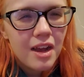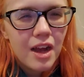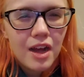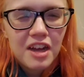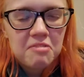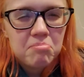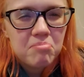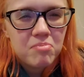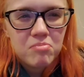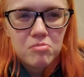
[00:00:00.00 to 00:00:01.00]

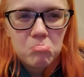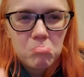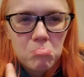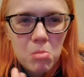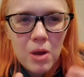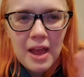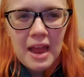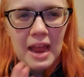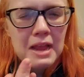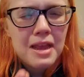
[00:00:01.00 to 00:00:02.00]

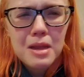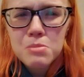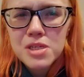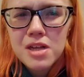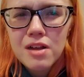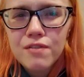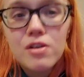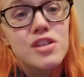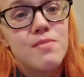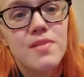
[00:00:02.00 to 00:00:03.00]
hanging himself
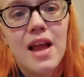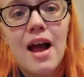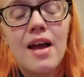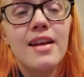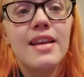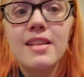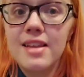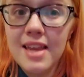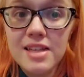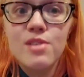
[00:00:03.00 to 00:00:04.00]
or something?
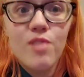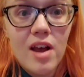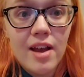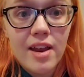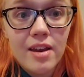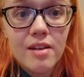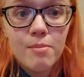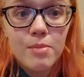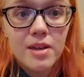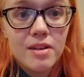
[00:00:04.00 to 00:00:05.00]
The kid's fine,
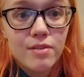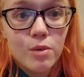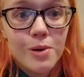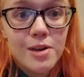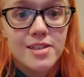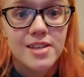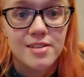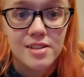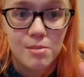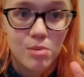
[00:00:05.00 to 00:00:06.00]
but of course,
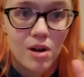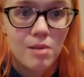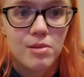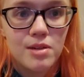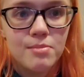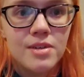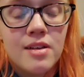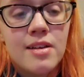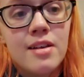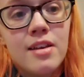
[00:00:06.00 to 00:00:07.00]
here's the problem.
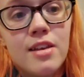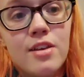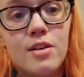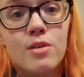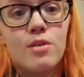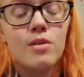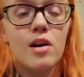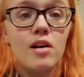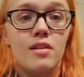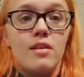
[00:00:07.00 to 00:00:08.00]

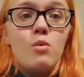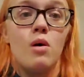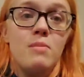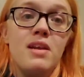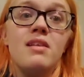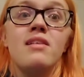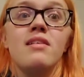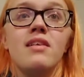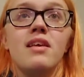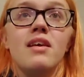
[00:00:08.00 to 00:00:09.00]
The woman
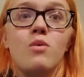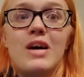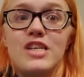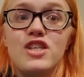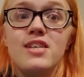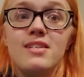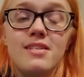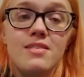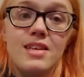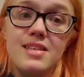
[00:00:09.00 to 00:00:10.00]
in question
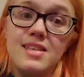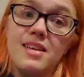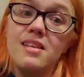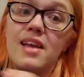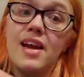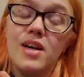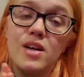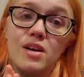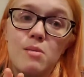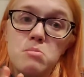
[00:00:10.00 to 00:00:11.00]
is sitting
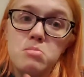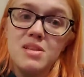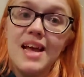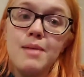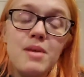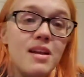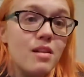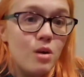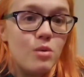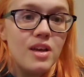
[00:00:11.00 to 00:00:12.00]
there
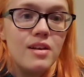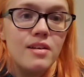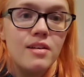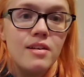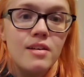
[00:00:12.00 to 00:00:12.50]
blaming Logan